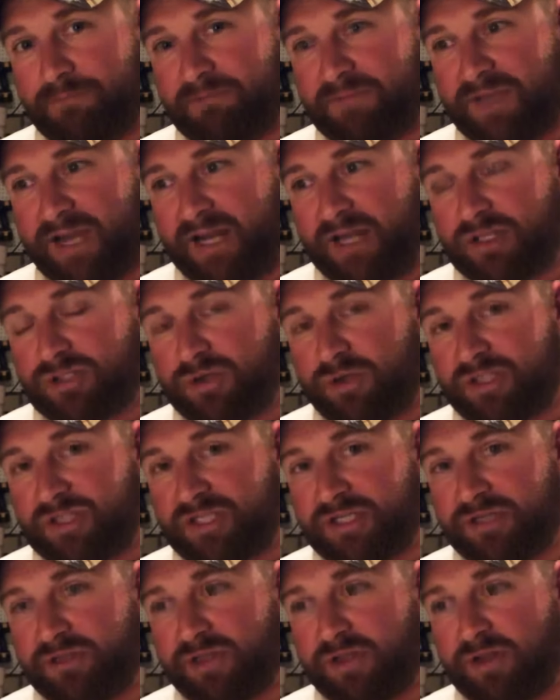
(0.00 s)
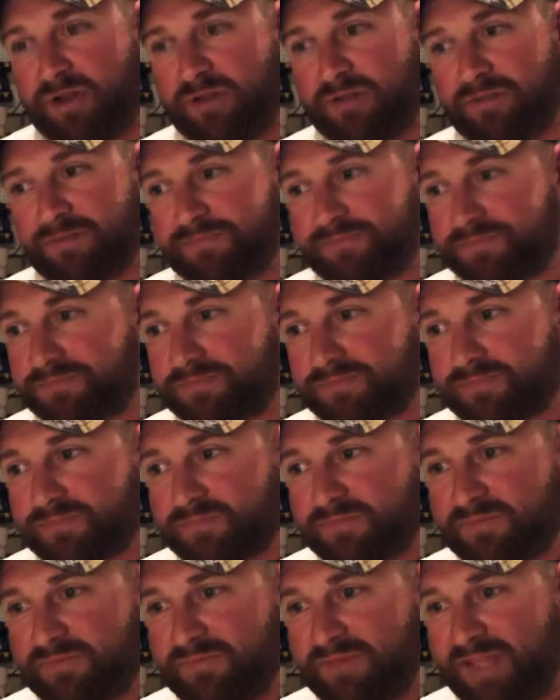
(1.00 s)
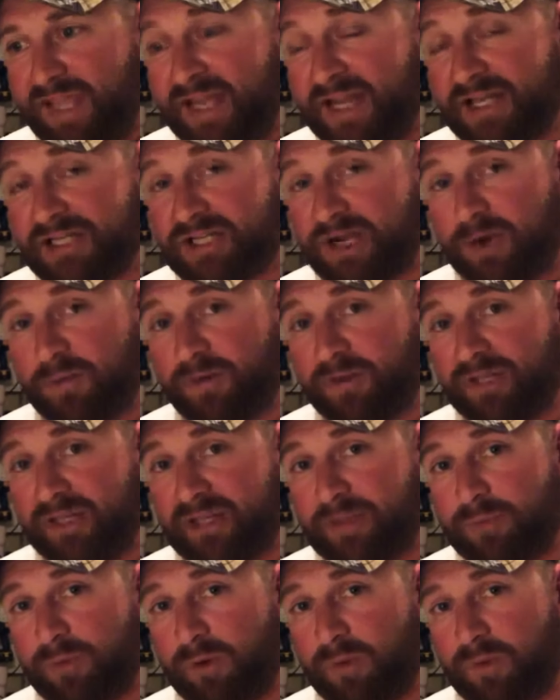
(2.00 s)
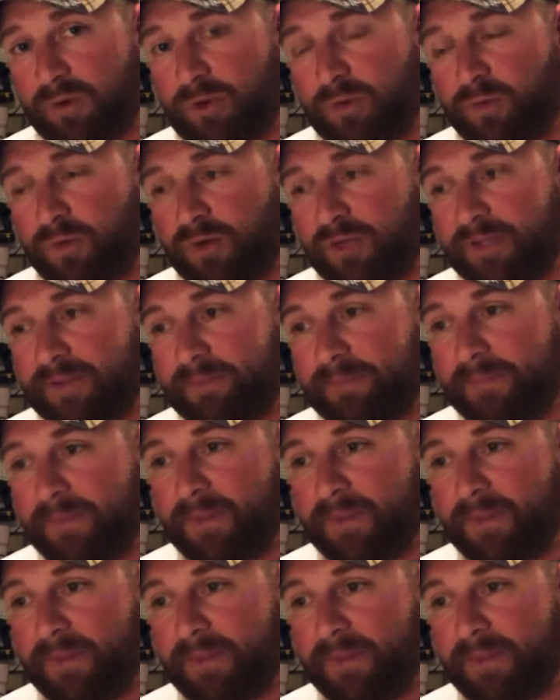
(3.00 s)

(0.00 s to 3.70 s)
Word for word: kind of trudging along and it's not really at the point where you want it,